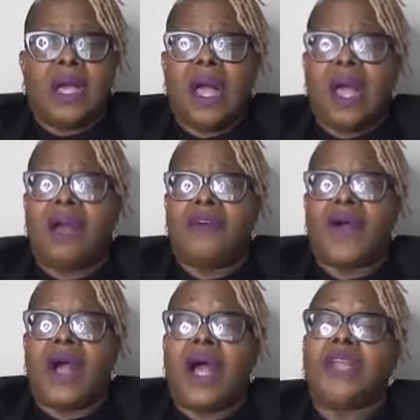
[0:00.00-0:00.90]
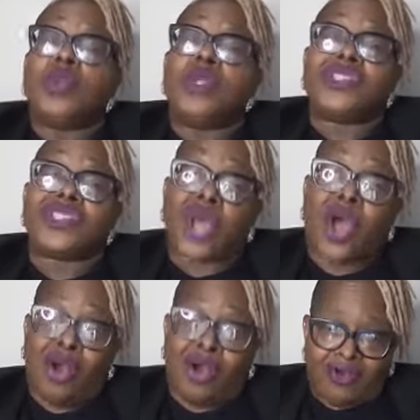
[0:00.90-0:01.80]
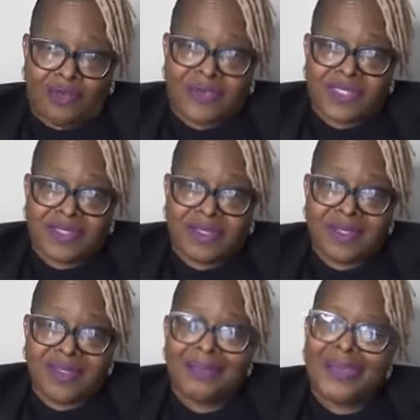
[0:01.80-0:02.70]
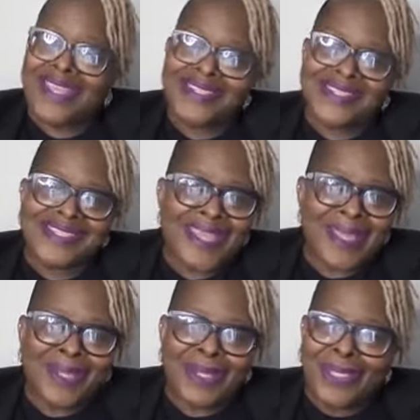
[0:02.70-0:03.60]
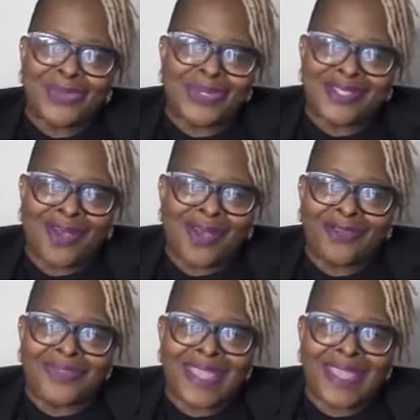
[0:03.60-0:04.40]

unresolved, because it's yet unresolved.